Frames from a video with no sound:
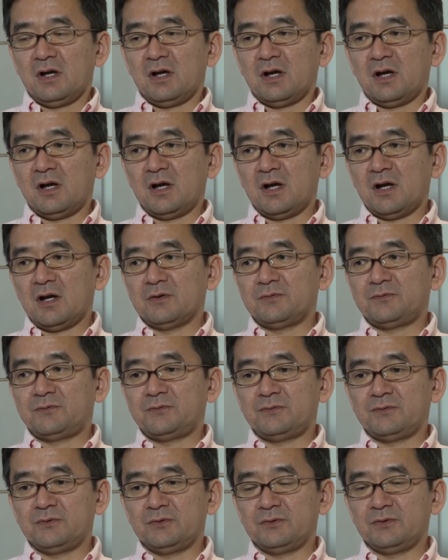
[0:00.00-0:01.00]
uh,
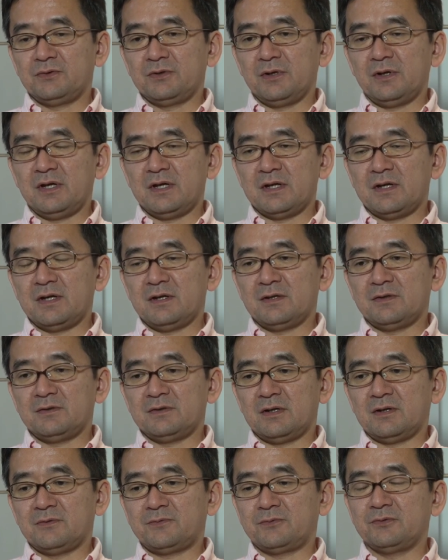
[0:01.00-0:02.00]
who
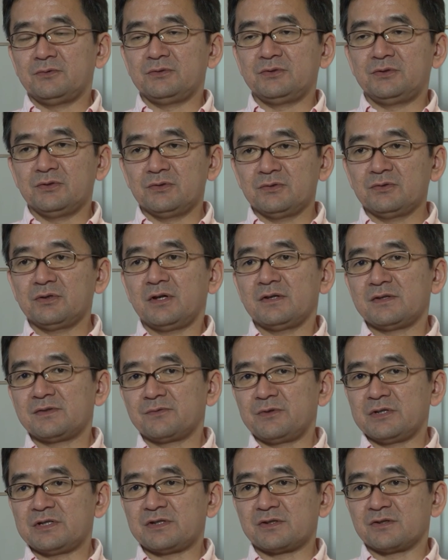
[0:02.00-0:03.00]
uh, who do his
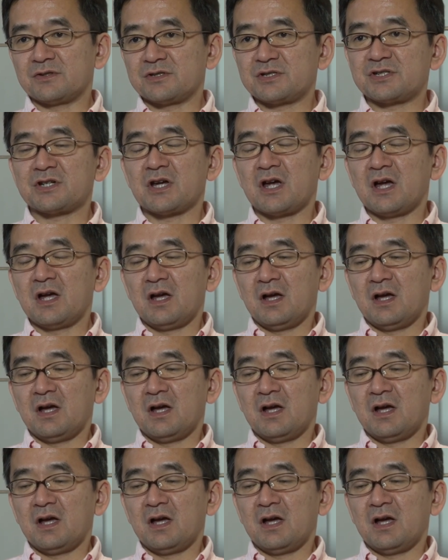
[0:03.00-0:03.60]
research